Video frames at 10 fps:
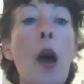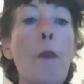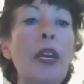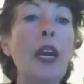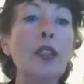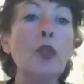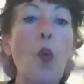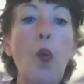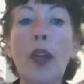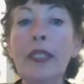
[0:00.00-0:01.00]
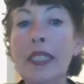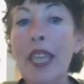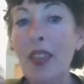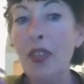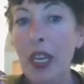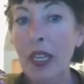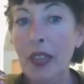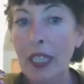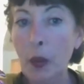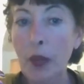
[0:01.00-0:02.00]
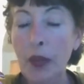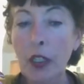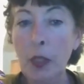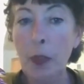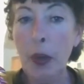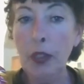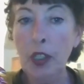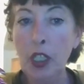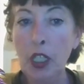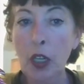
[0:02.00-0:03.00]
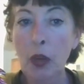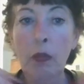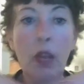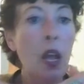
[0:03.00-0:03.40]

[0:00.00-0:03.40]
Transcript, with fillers: because once they think that's what they're supposed to do,